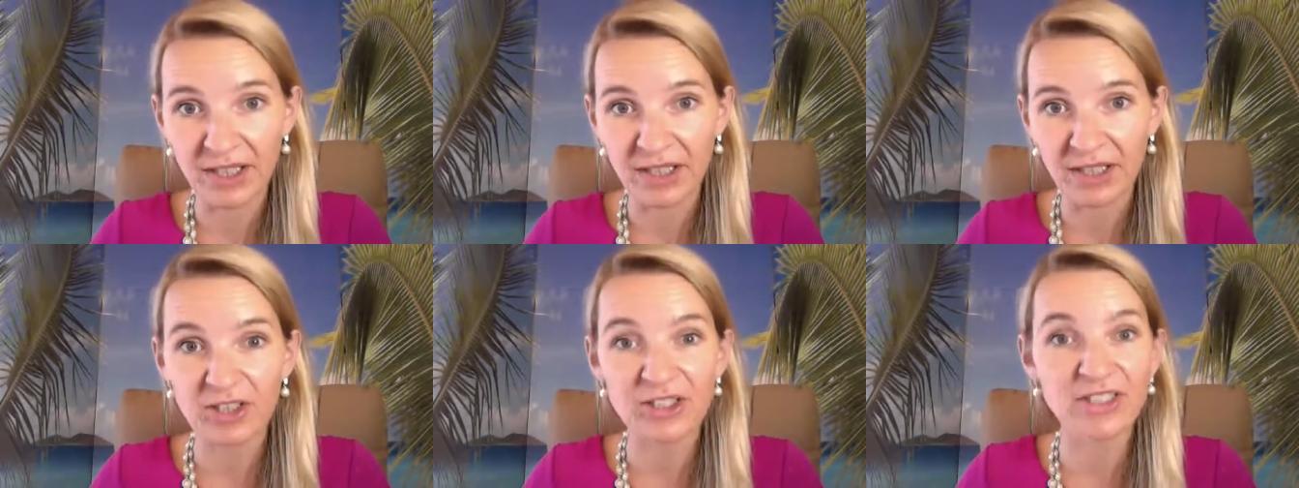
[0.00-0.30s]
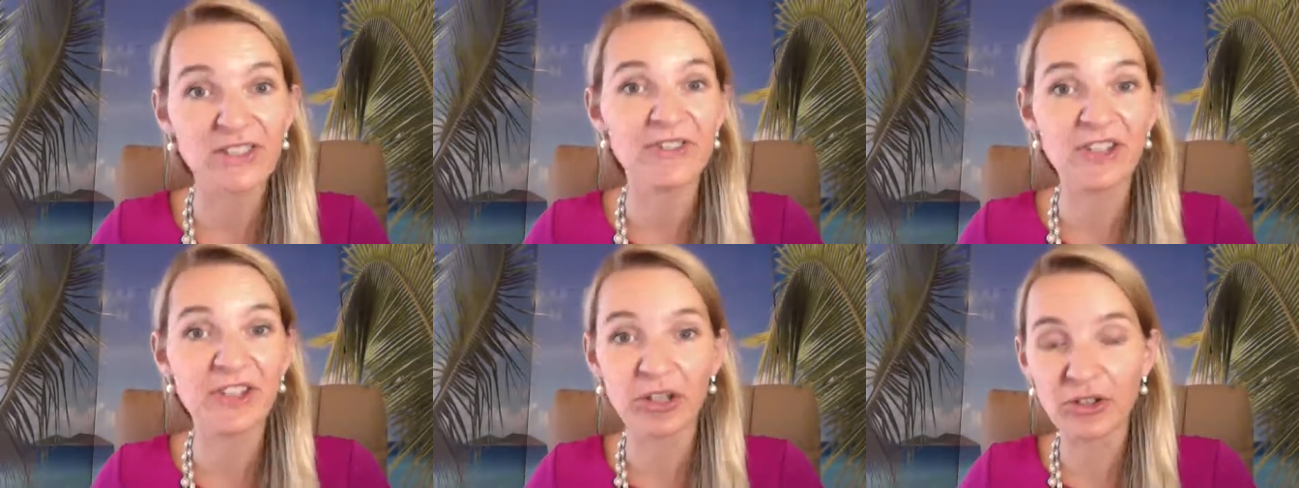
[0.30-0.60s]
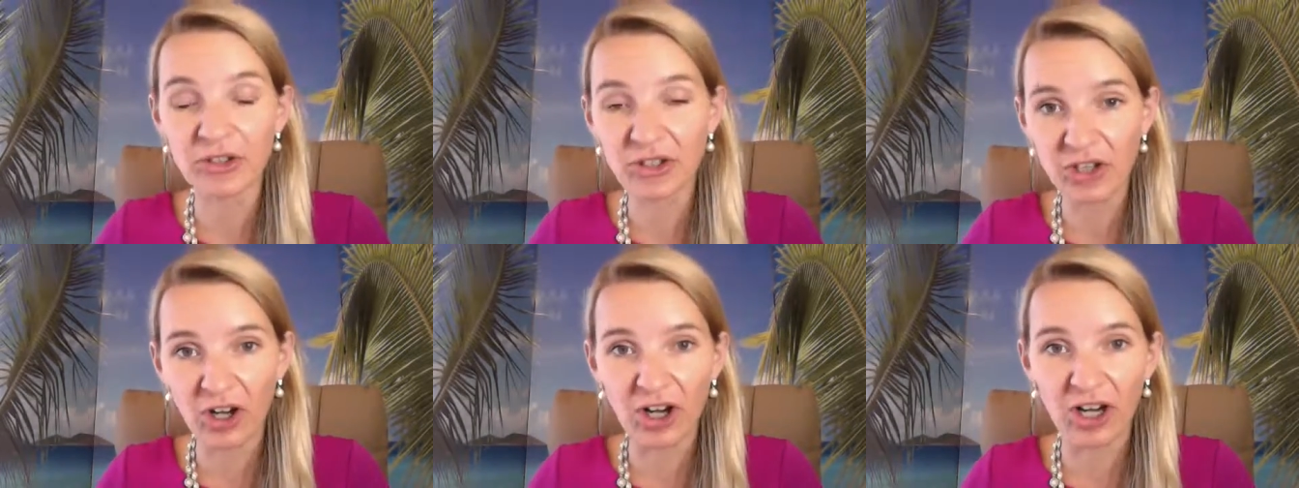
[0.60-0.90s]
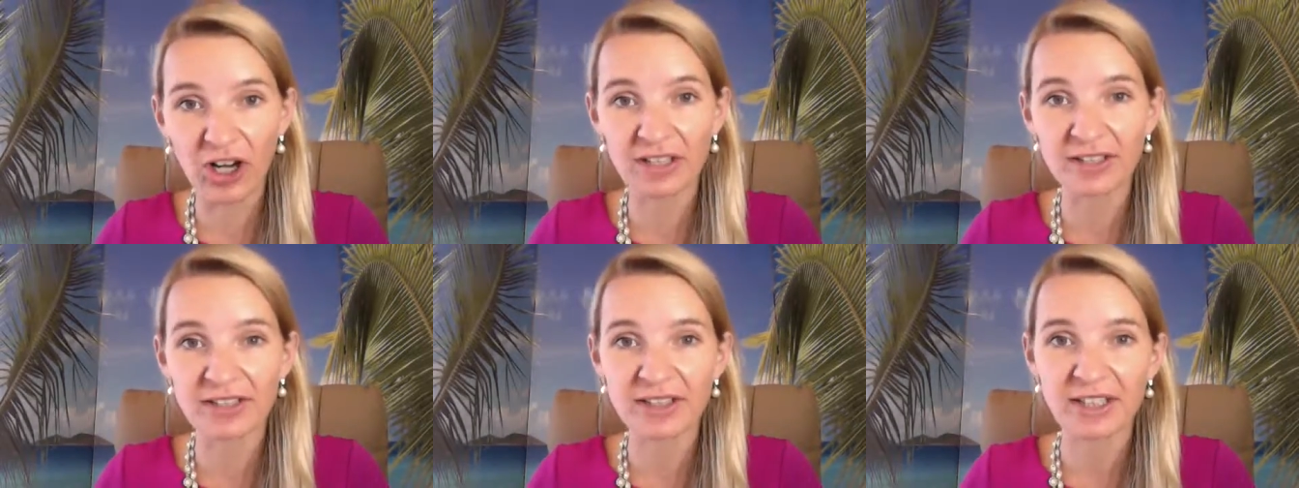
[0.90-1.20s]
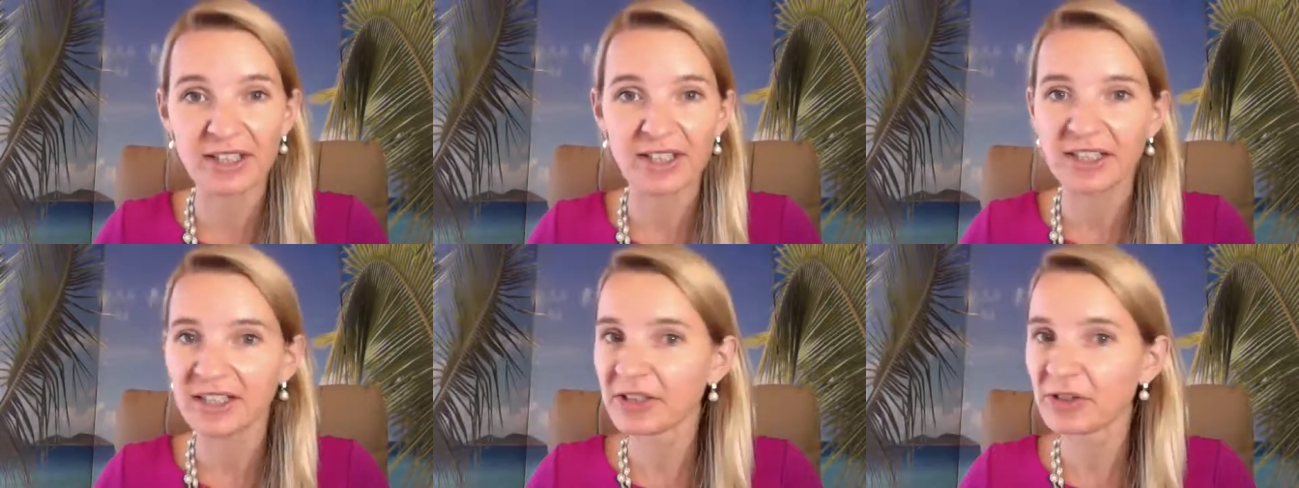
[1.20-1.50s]
Because if you're not,
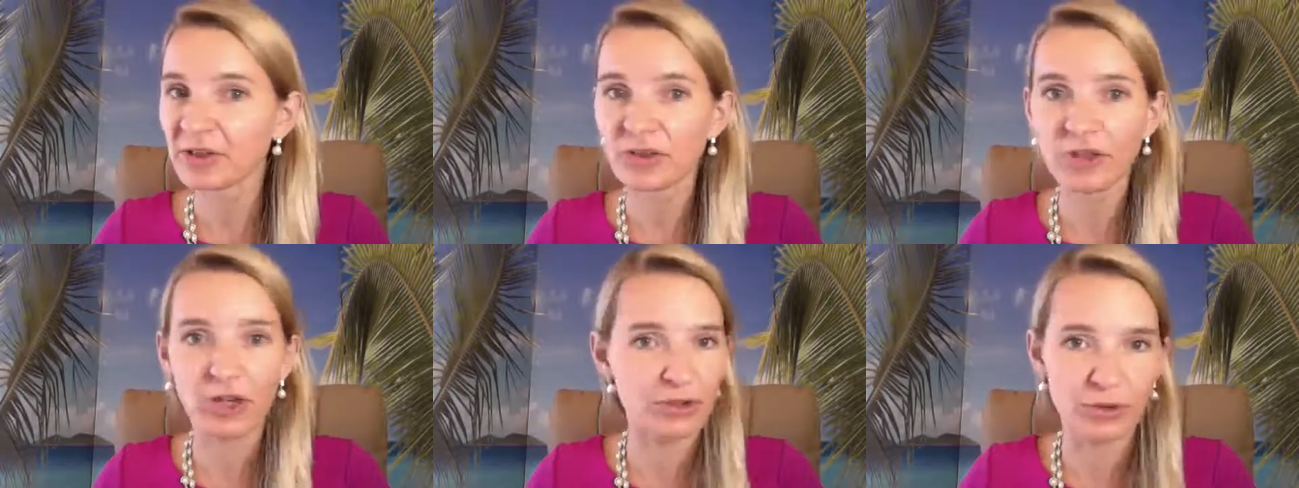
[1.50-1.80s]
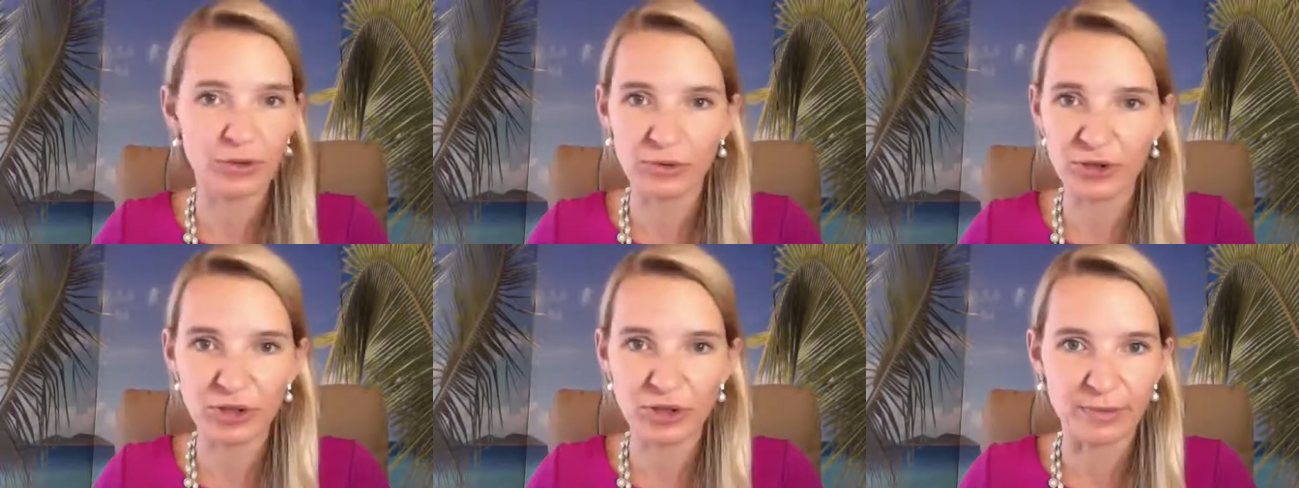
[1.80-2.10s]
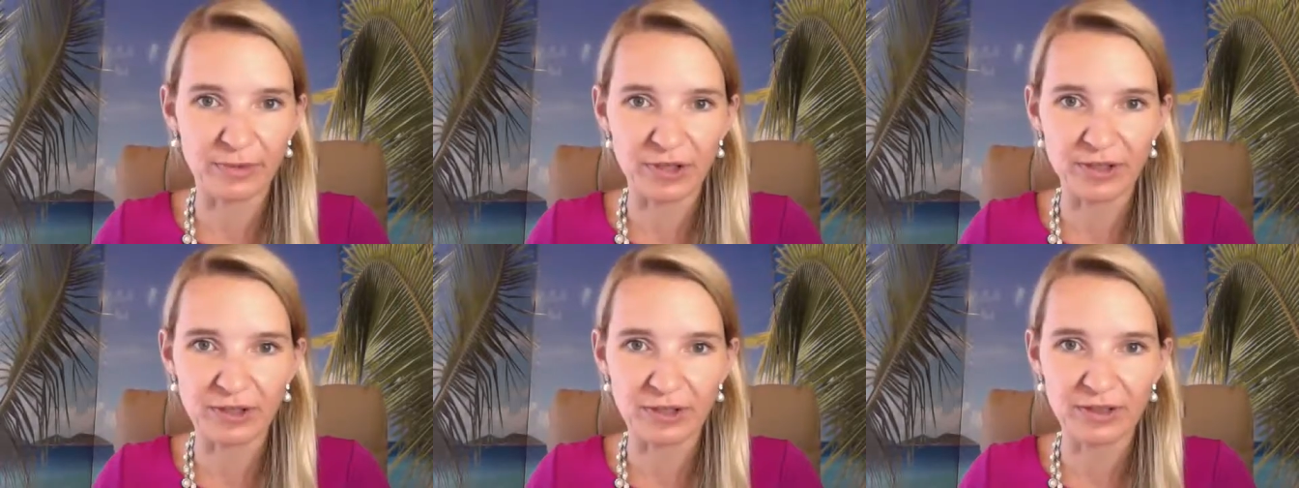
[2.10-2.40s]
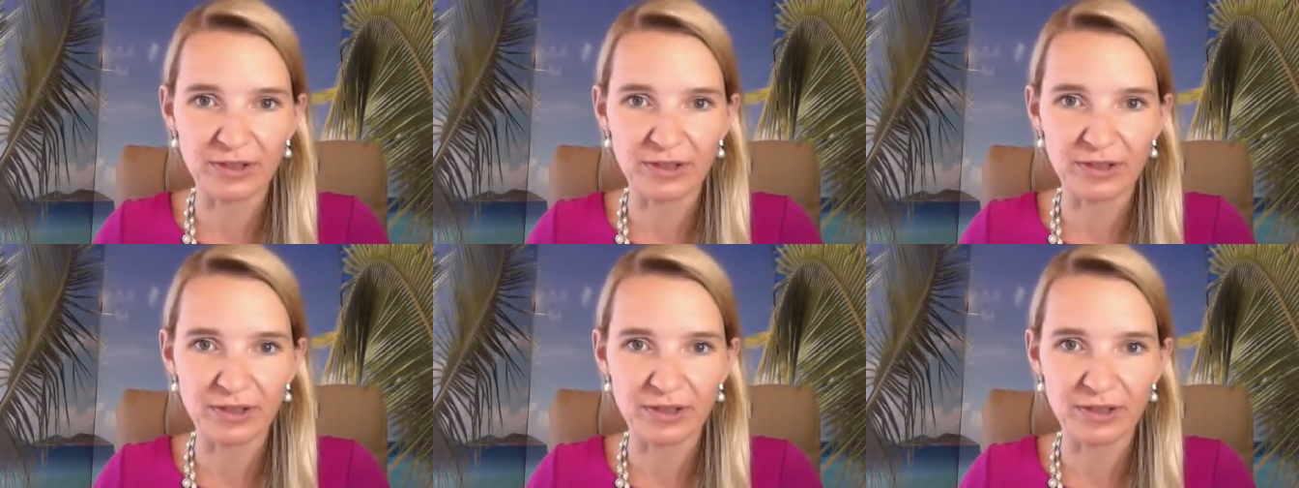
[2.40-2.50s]
you're not coachable.